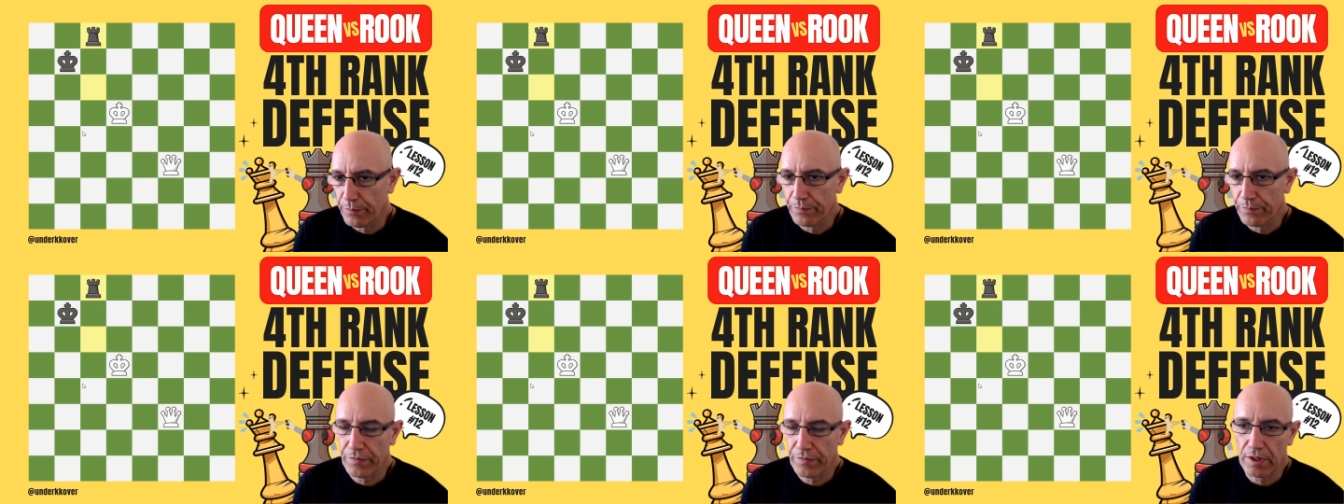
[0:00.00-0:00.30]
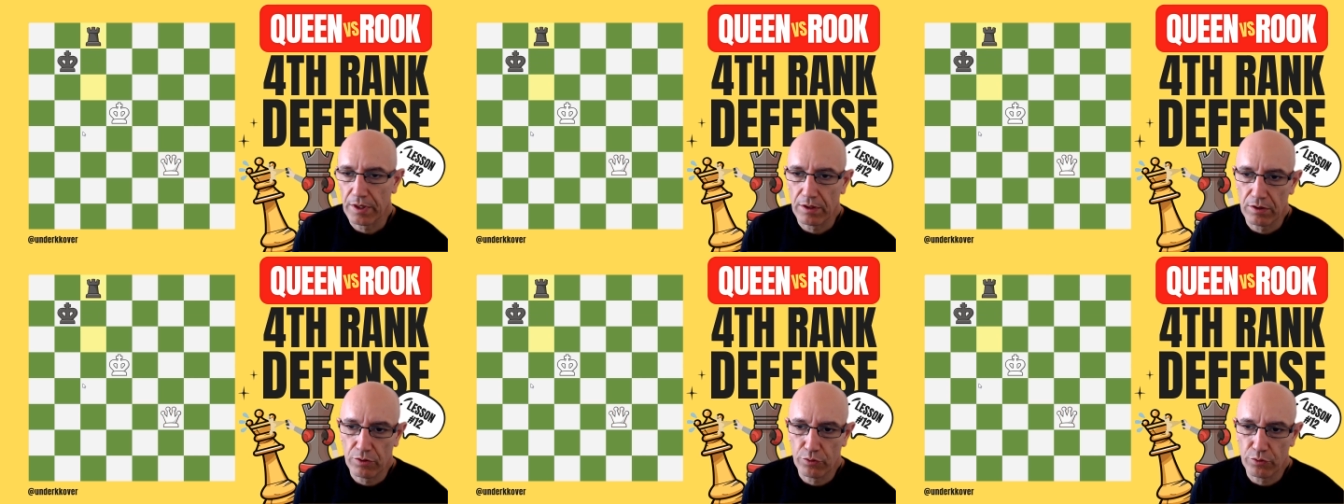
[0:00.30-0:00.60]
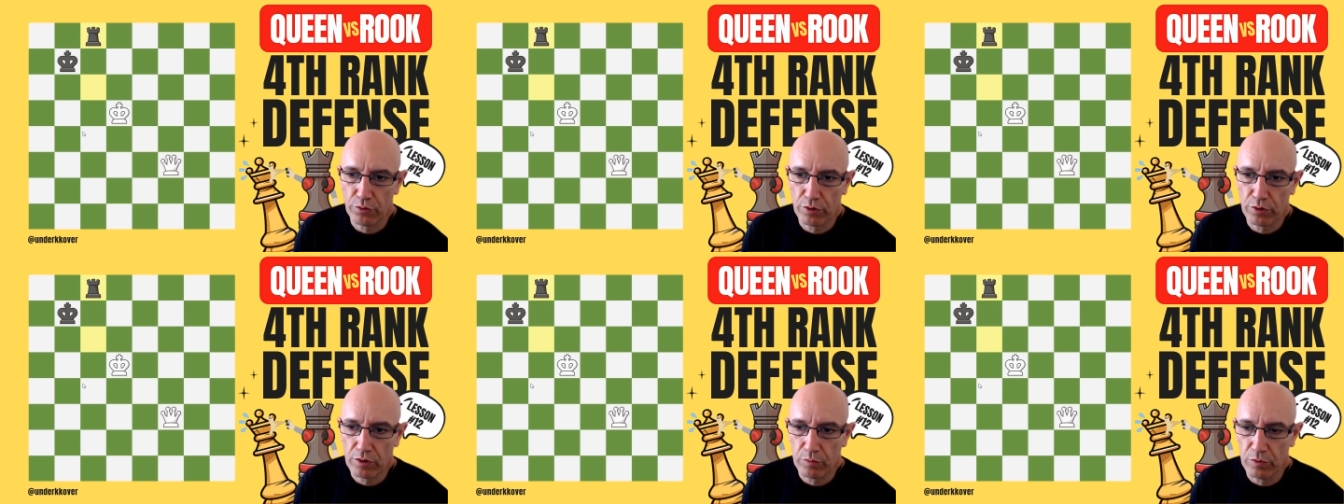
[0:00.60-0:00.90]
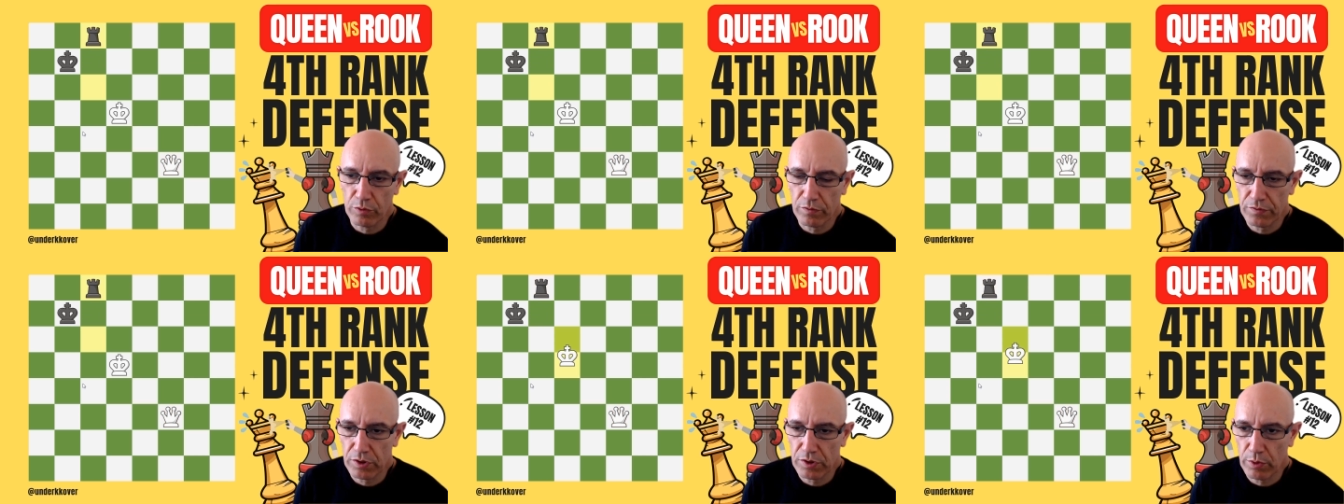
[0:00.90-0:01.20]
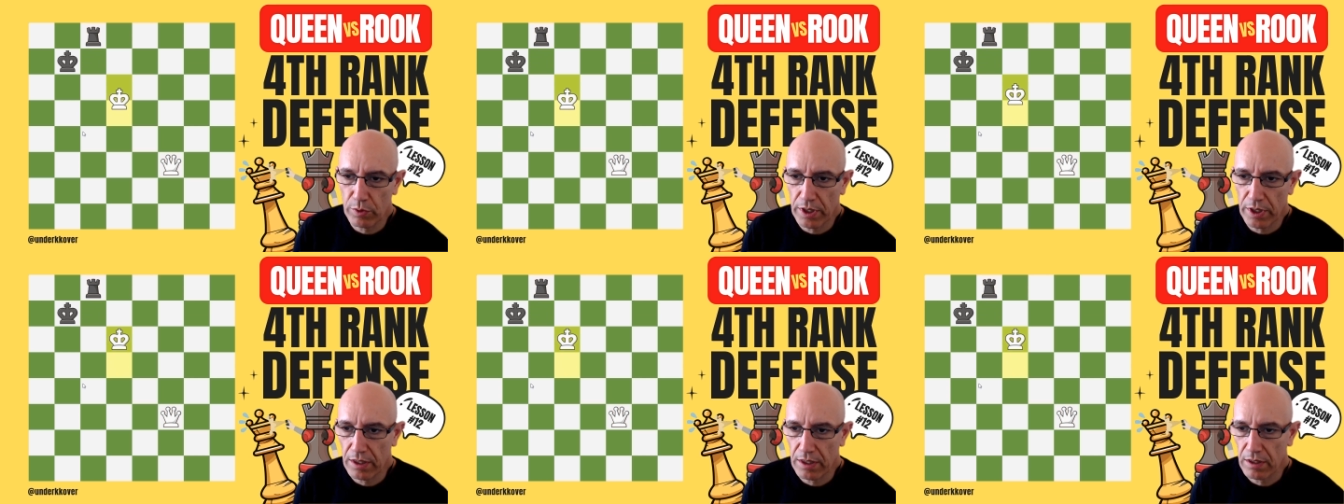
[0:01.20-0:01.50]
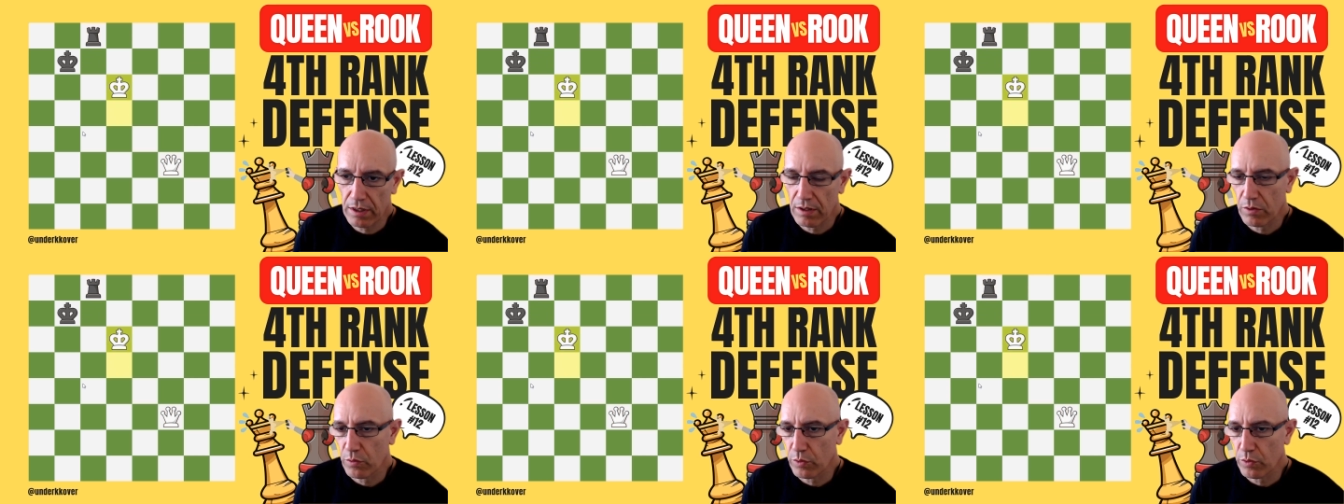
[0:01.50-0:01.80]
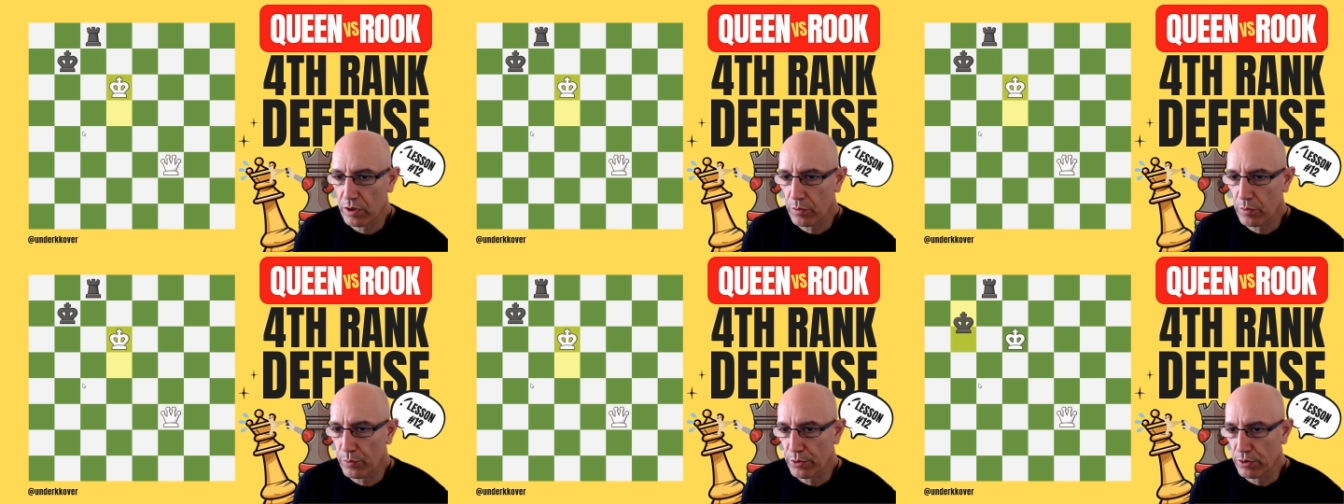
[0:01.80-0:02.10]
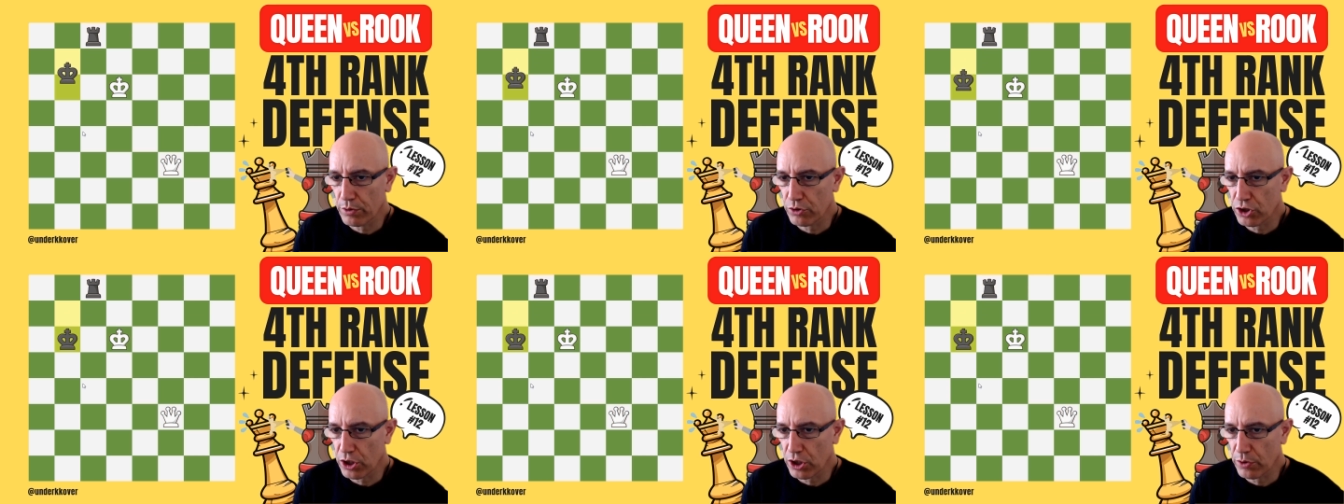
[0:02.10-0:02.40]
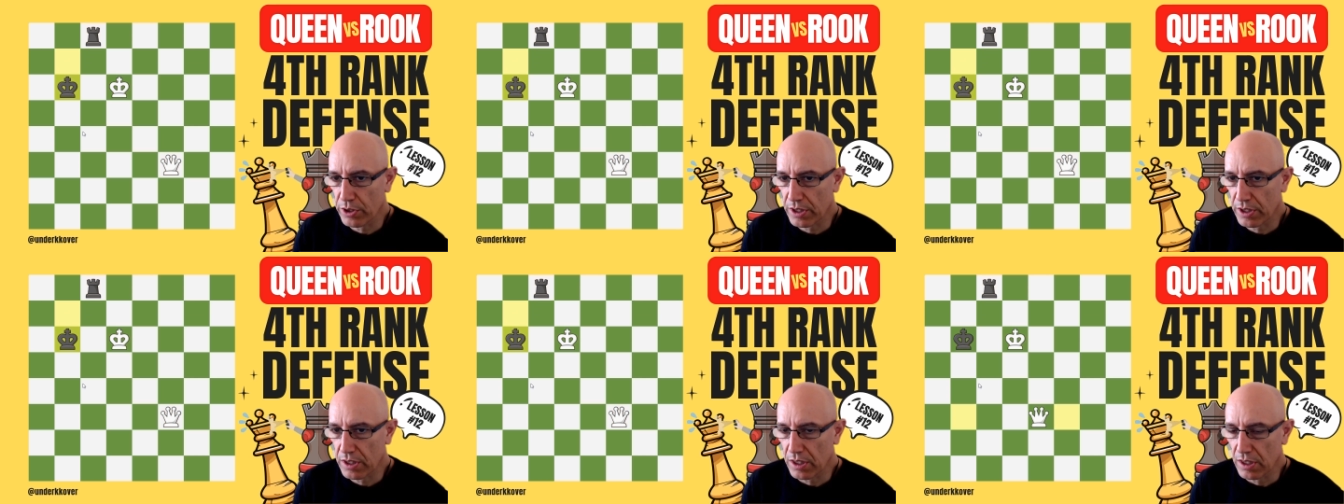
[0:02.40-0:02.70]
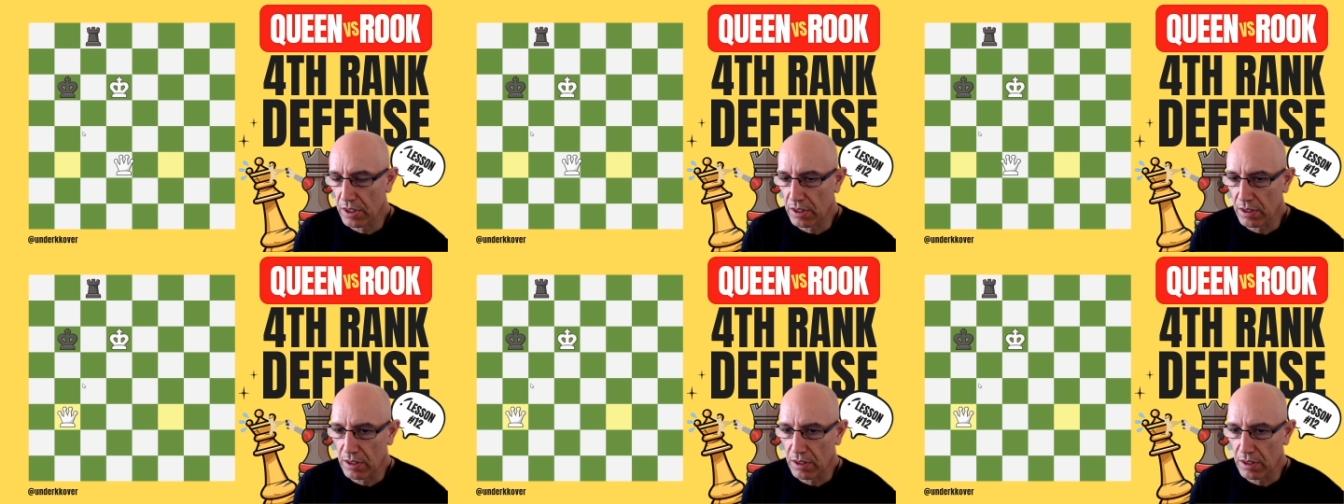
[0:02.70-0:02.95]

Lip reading: The rook moves away, we approach our king,